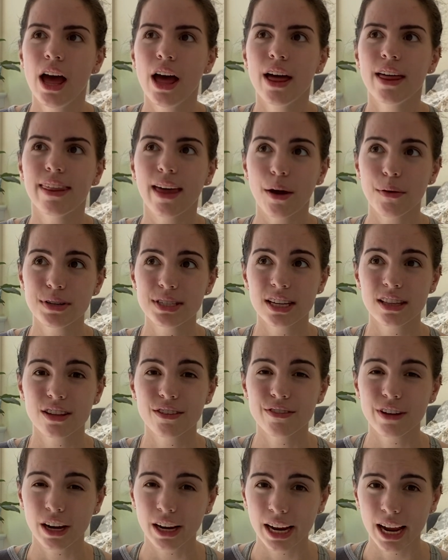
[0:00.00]
that was at the
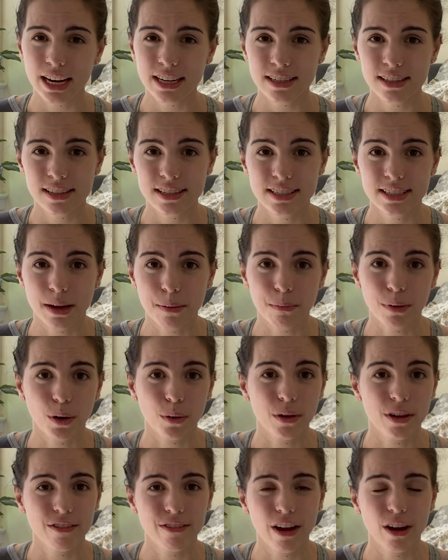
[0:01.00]
very end of December.
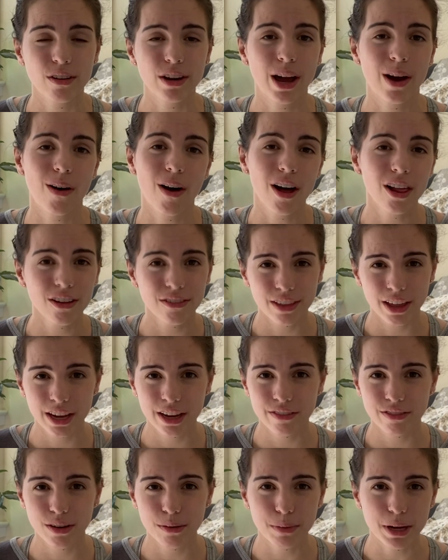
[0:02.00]
We found out all of that
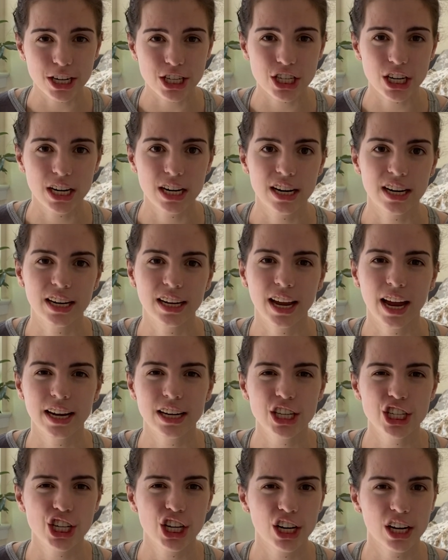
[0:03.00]
information and it kind
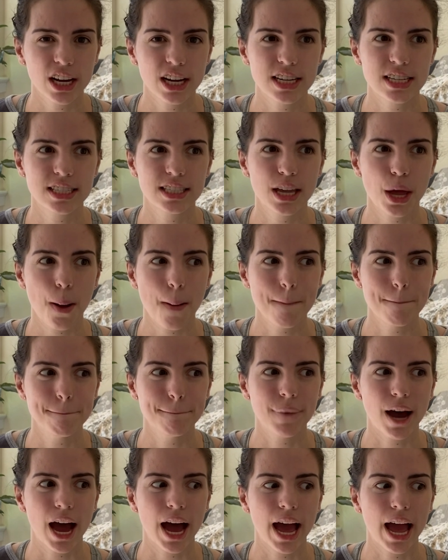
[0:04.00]
of took us
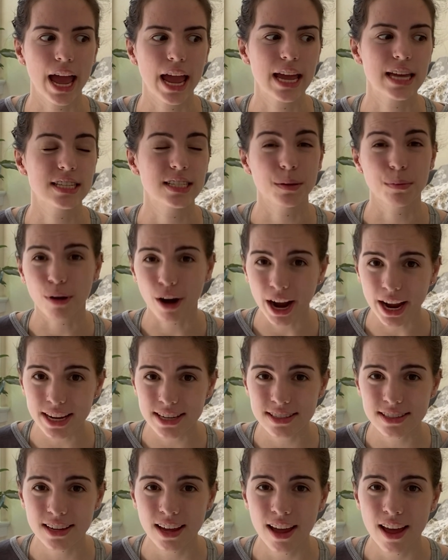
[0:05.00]
by
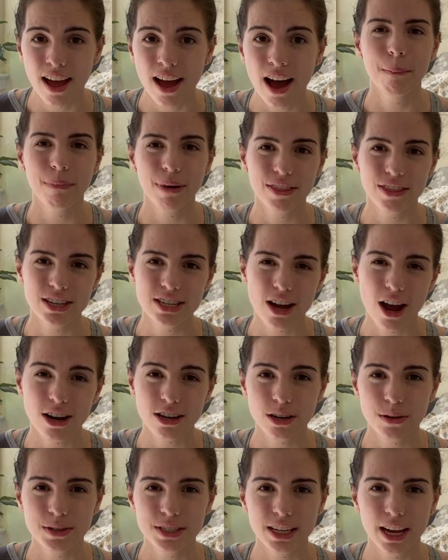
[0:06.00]
surprise. But the
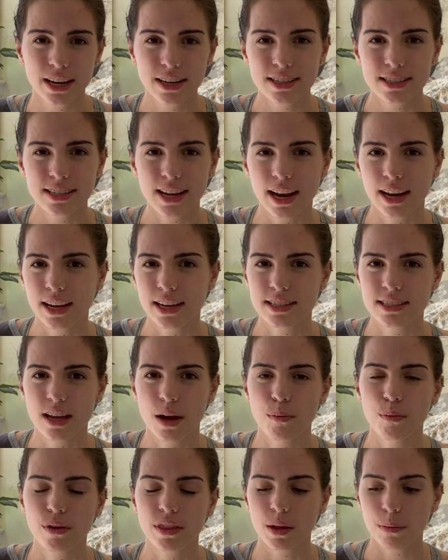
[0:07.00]
doctor was kind of setting us
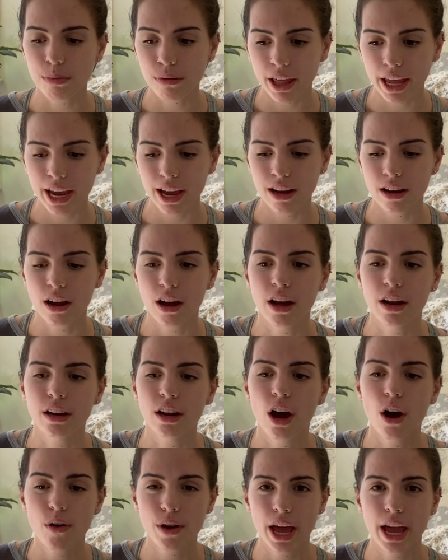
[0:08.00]
up with a plan on,
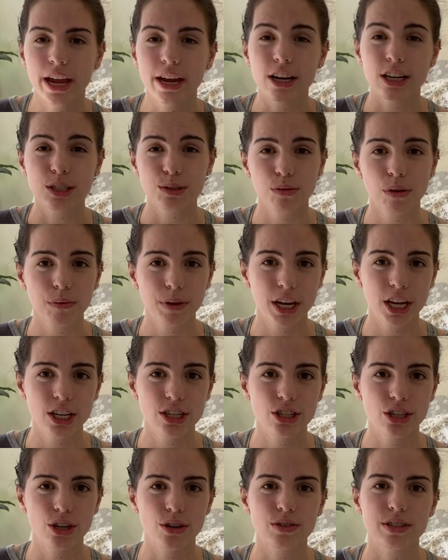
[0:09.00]
okay, here's what we can
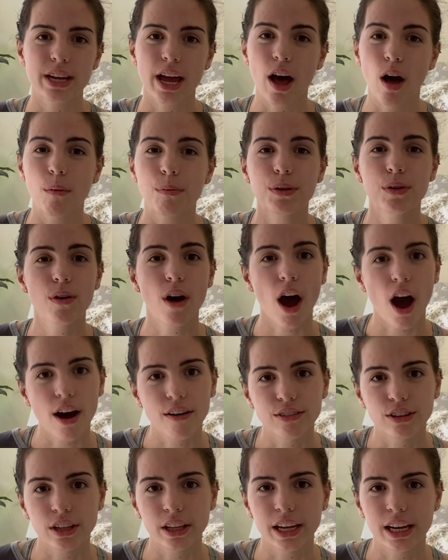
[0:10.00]
do to help you
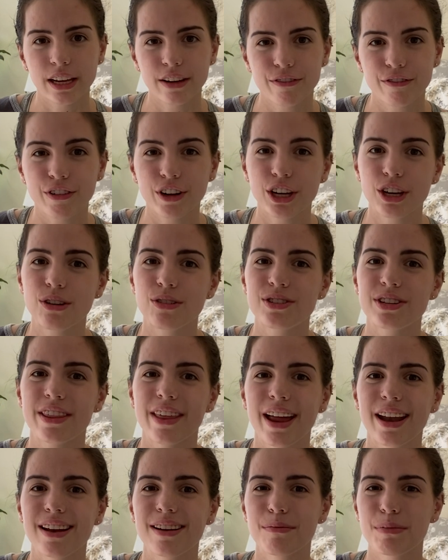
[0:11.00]
ovulate for you to
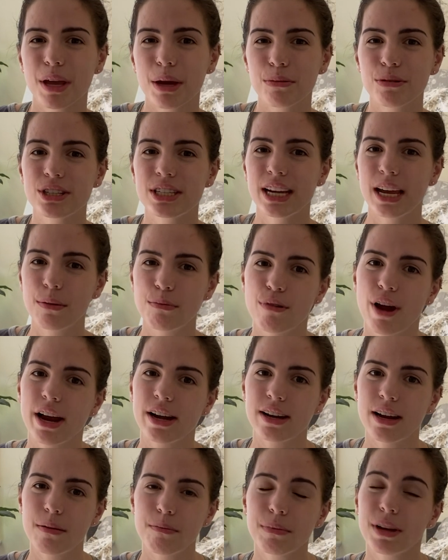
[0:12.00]
then be able to get
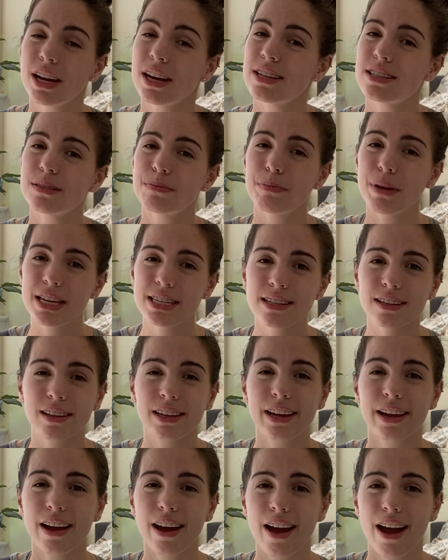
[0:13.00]
pregnant. Because
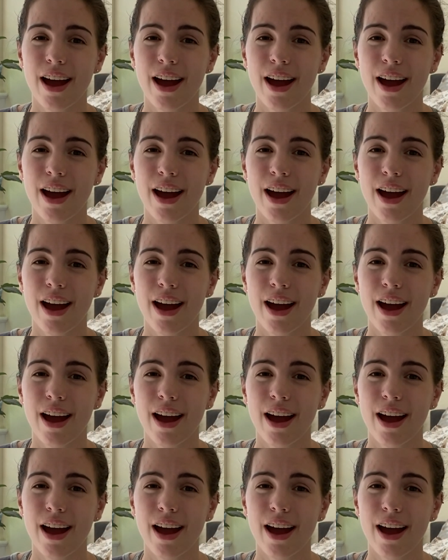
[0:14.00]
basically,